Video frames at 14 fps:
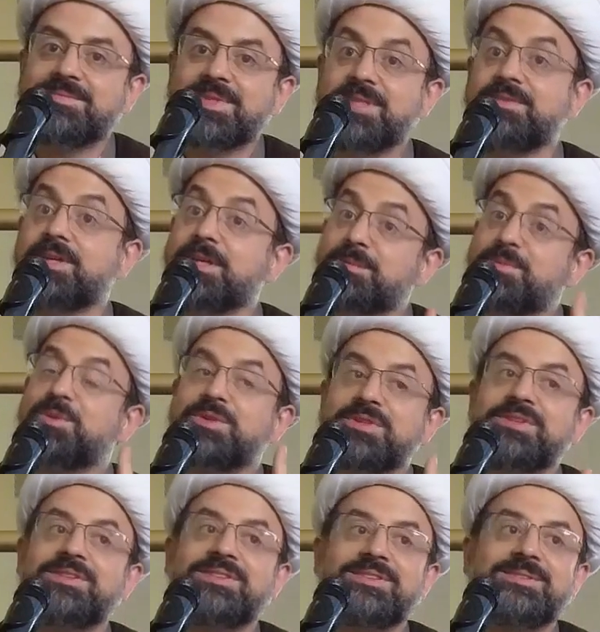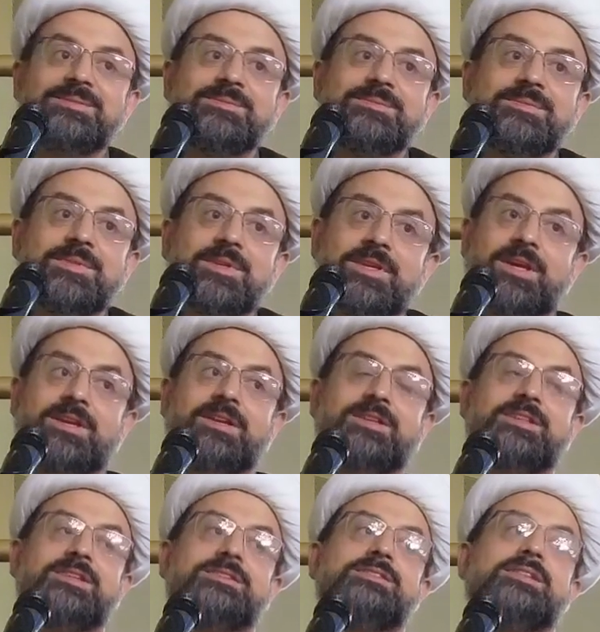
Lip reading: It's very important. And it is